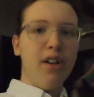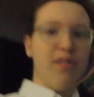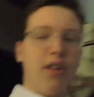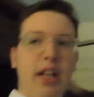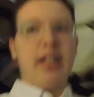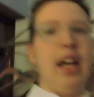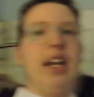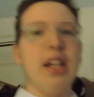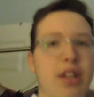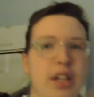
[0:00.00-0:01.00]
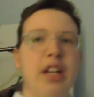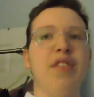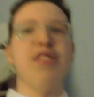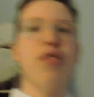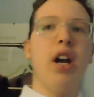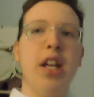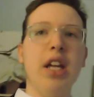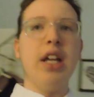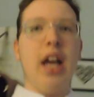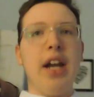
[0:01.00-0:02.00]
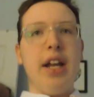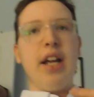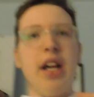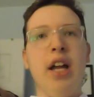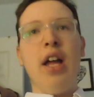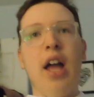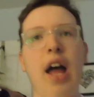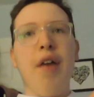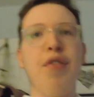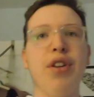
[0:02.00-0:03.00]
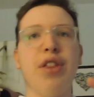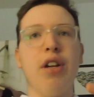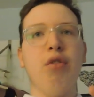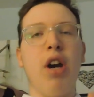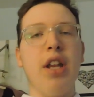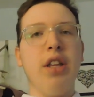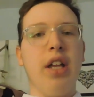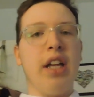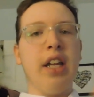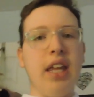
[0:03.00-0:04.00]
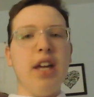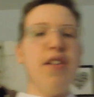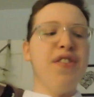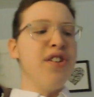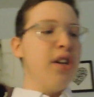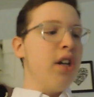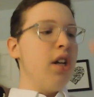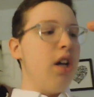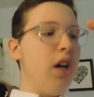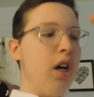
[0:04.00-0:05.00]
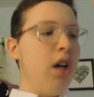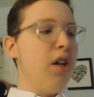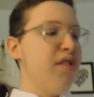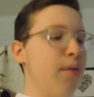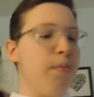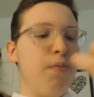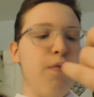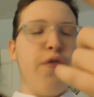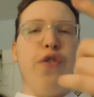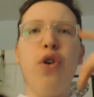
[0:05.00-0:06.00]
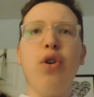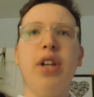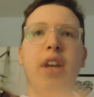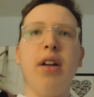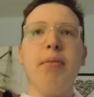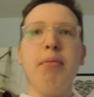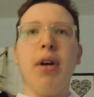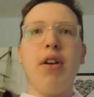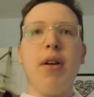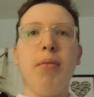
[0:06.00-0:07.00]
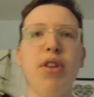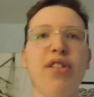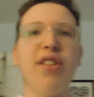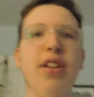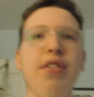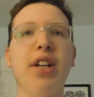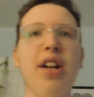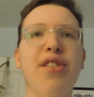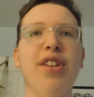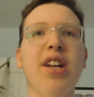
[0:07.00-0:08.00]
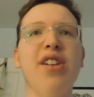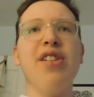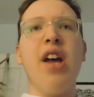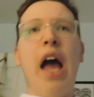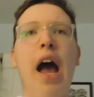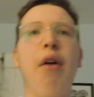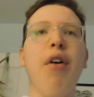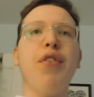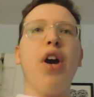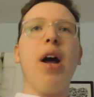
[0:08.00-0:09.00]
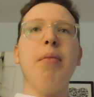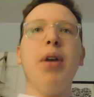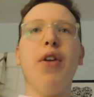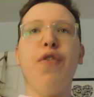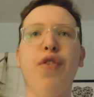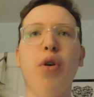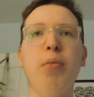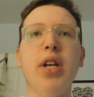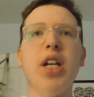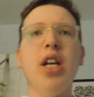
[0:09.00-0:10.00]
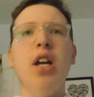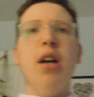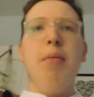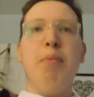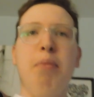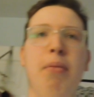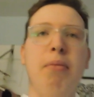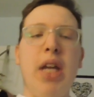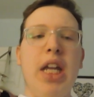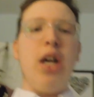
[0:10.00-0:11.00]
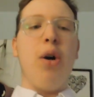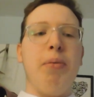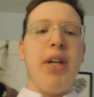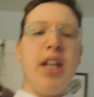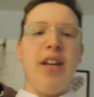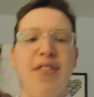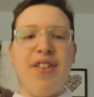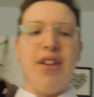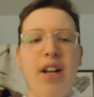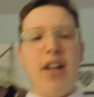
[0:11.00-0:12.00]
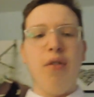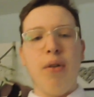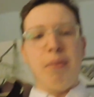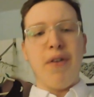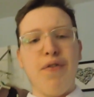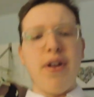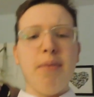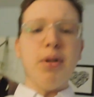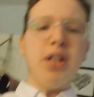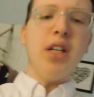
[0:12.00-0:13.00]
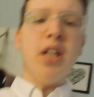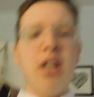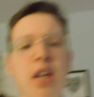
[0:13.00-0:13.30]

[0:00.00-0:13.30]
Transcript: So like getting the gifts ready, getting everything ready, like gifts, uh, some food that my grandmother's leaving downstairs. However, I'm not filming me opening gifts tonight with my family